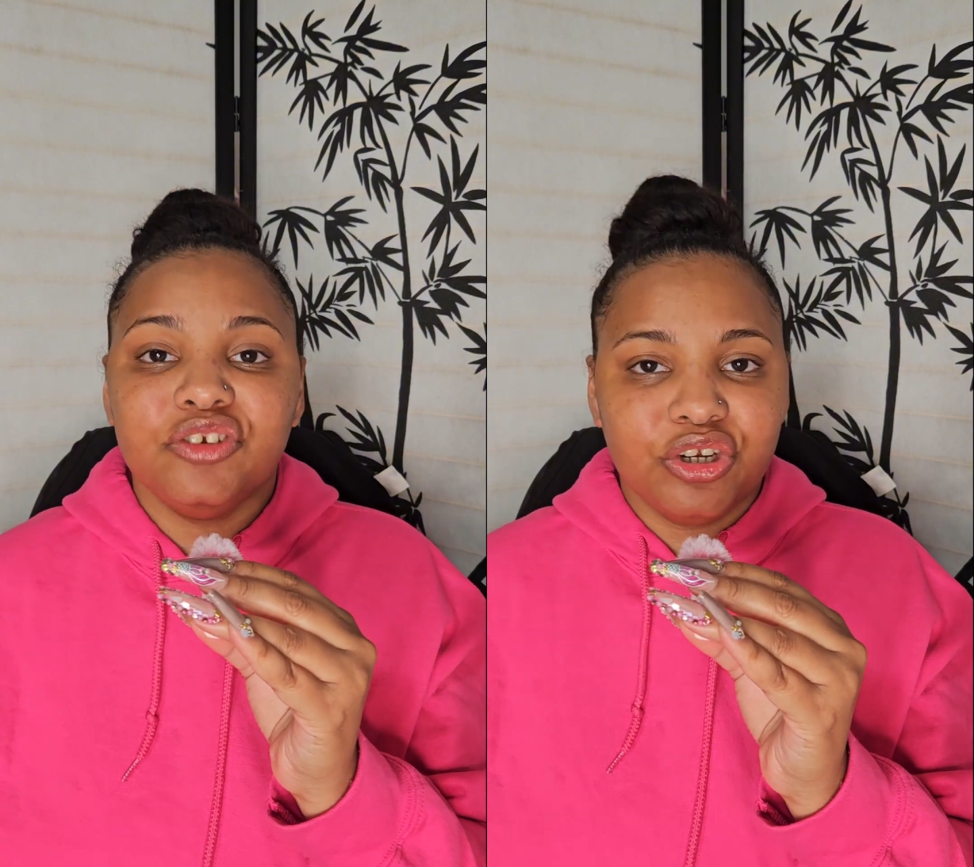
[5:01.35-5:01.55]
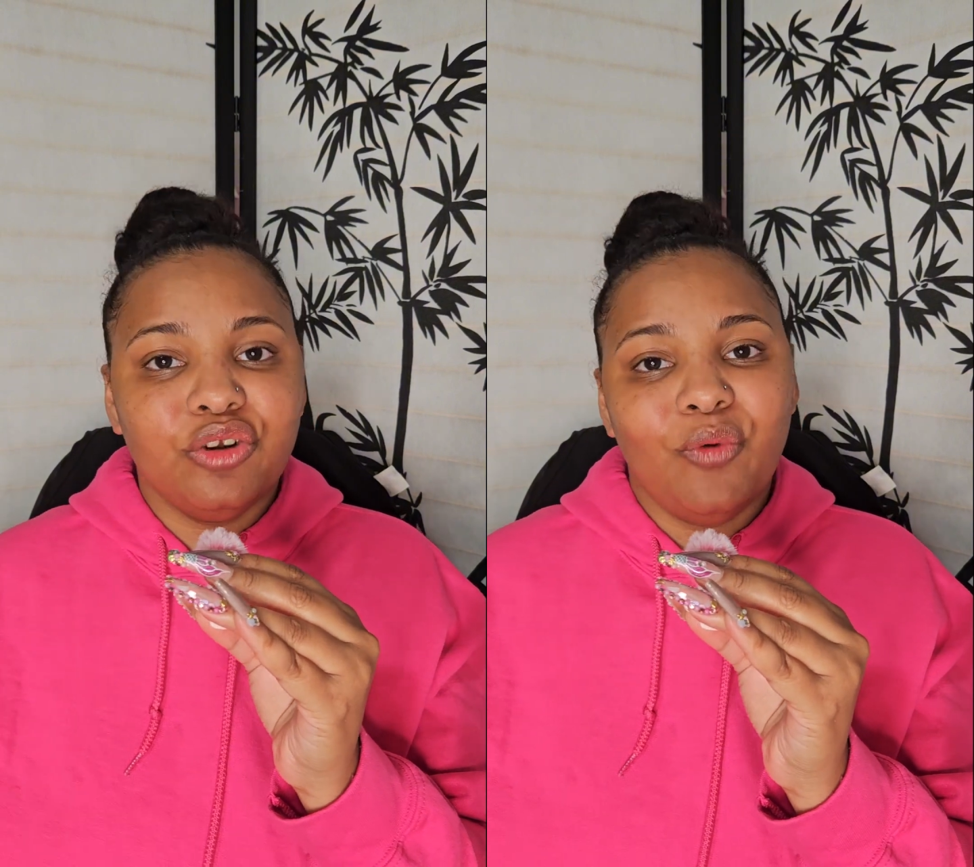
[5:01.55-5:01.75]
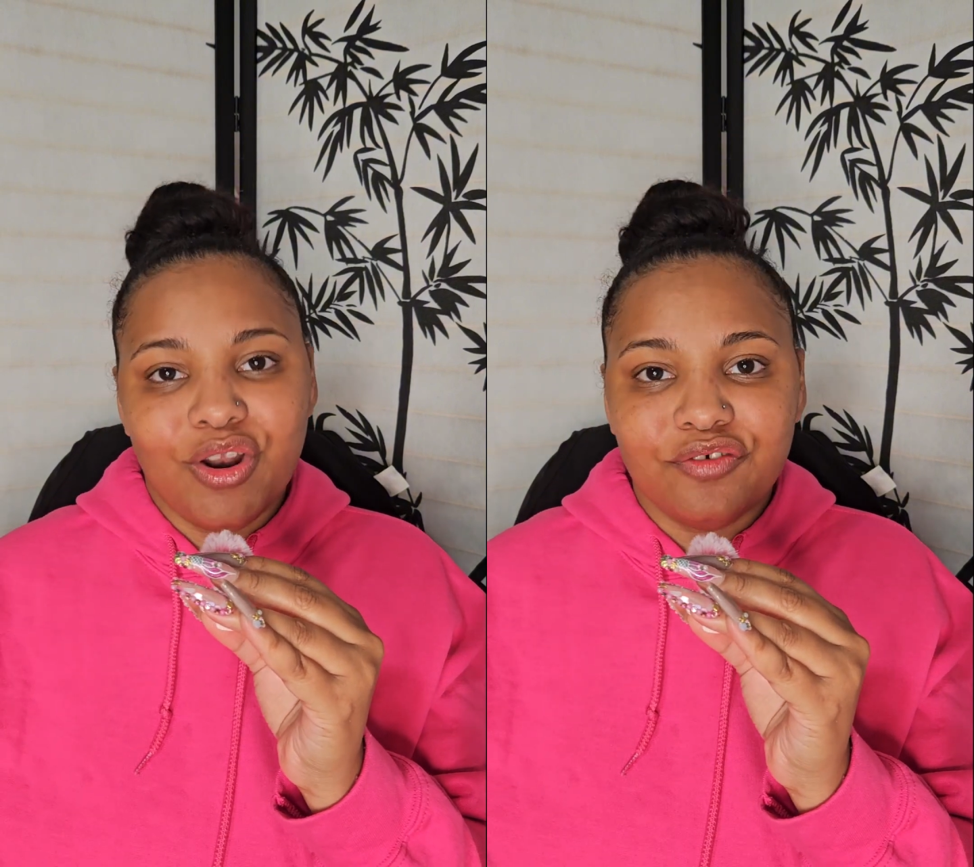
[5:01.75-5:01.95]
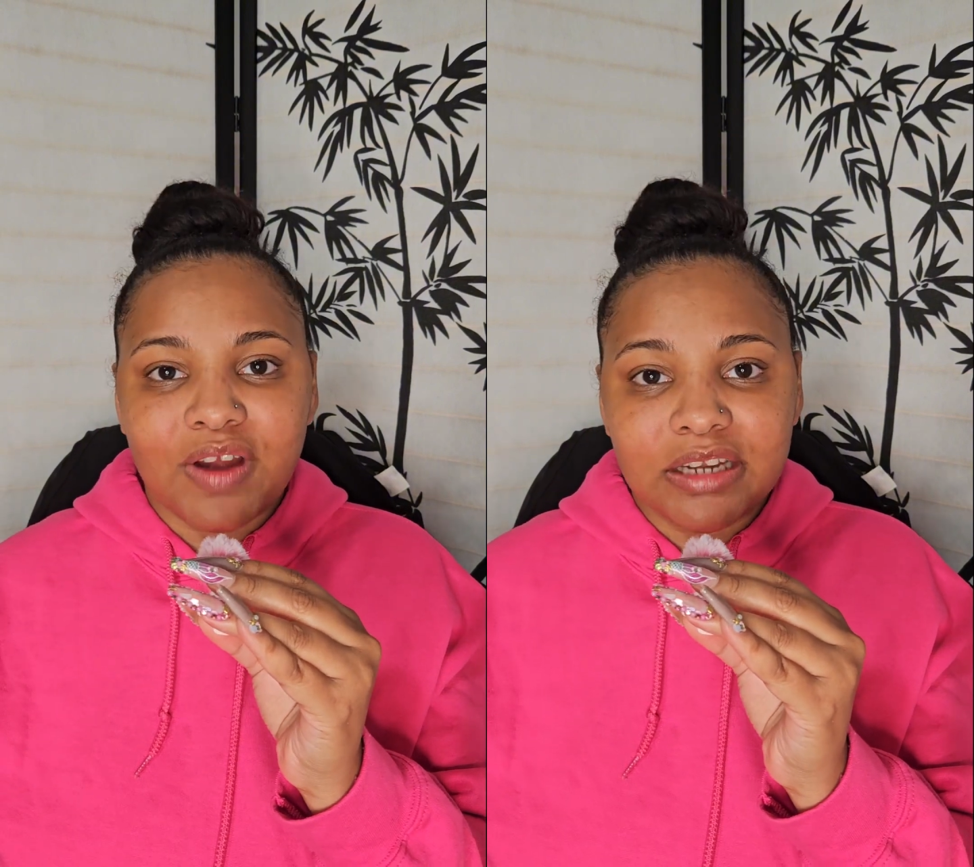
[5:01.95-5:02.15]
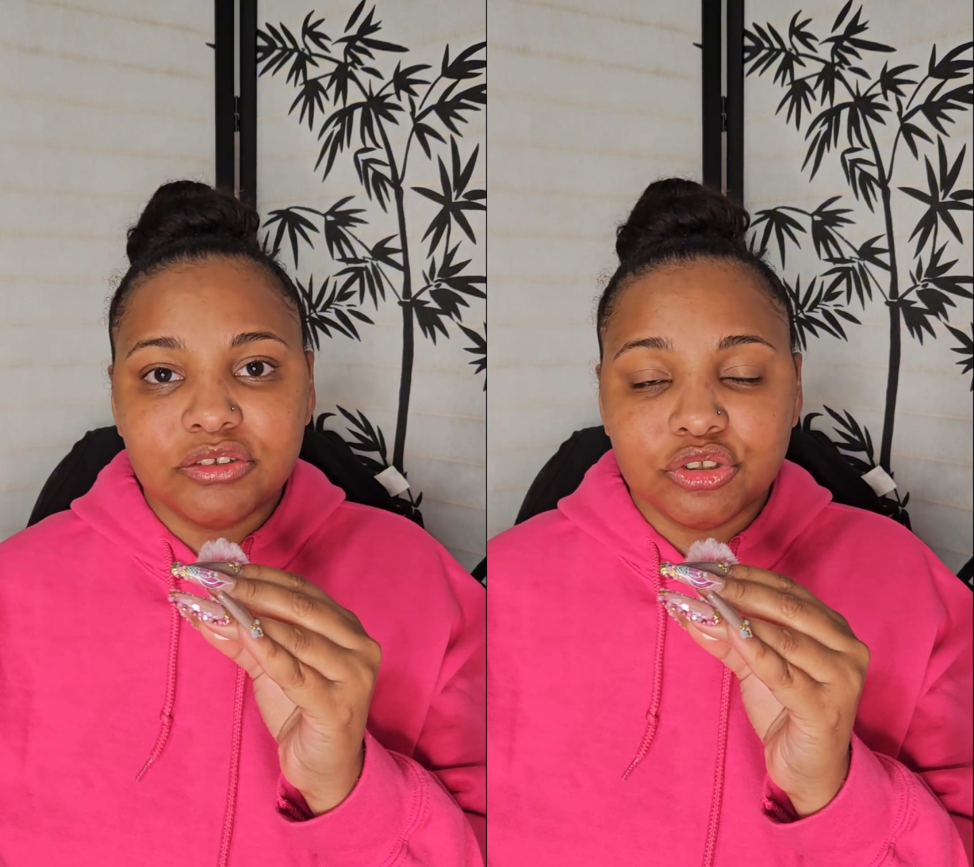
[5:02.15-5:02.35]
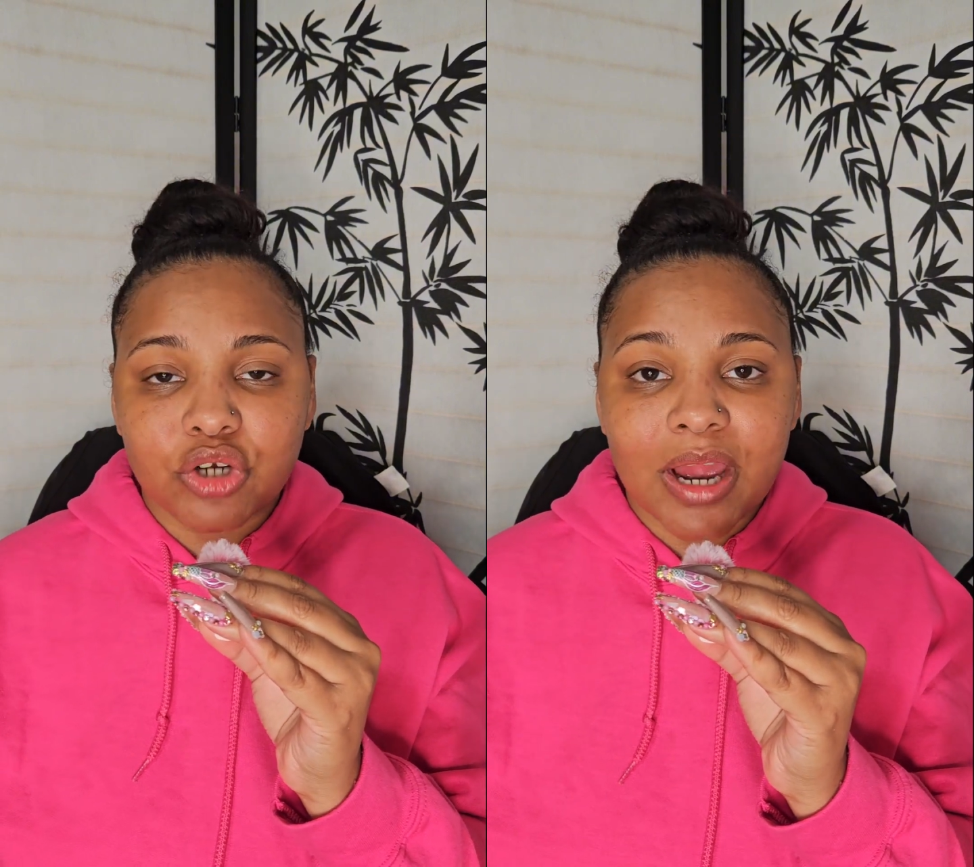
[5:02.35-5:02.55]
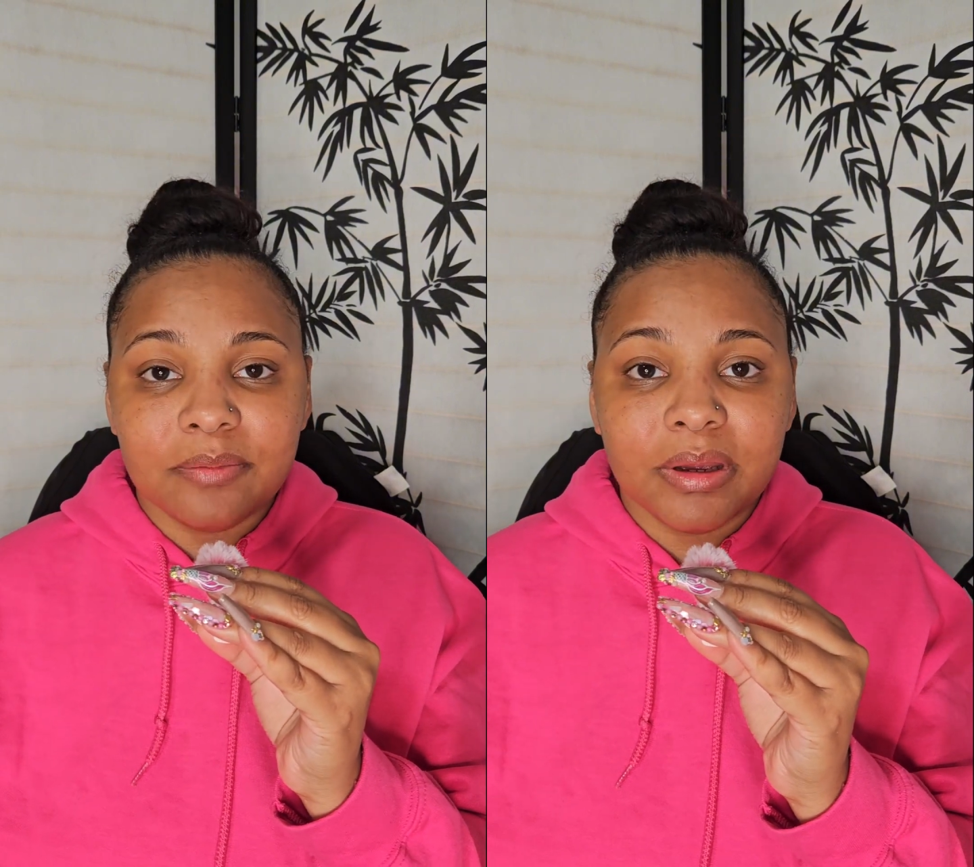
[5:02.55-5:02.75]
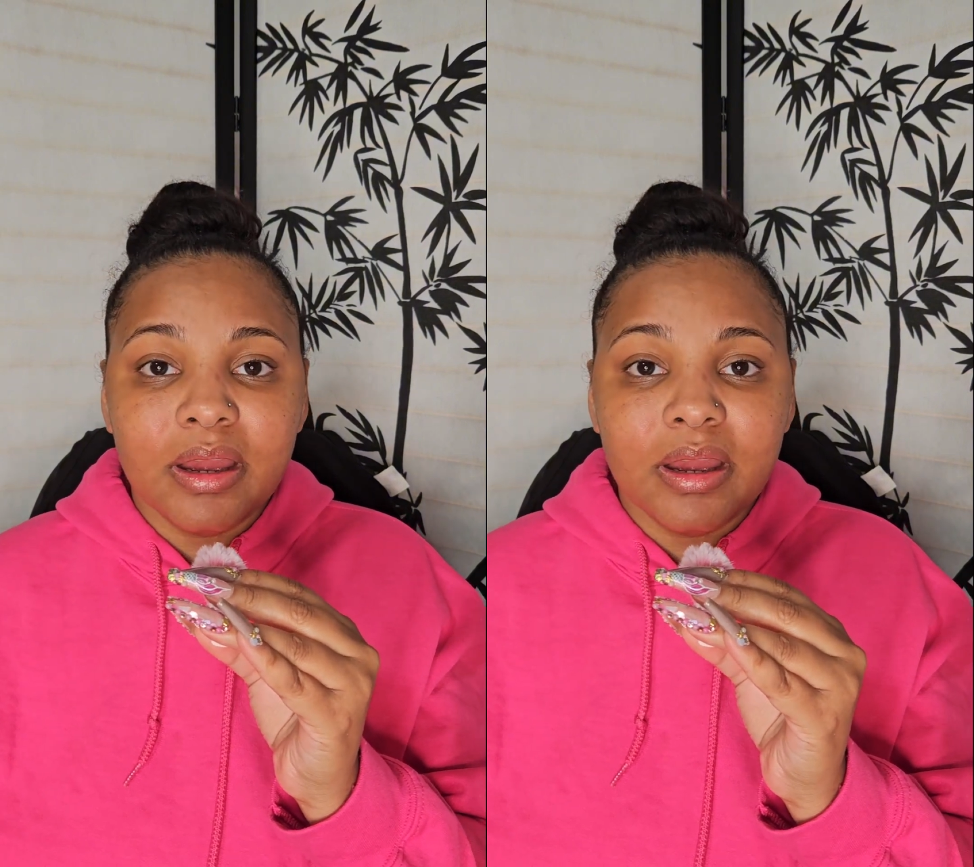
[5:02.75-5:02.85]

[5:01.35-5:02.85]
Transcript: You're going to want to find your tribe.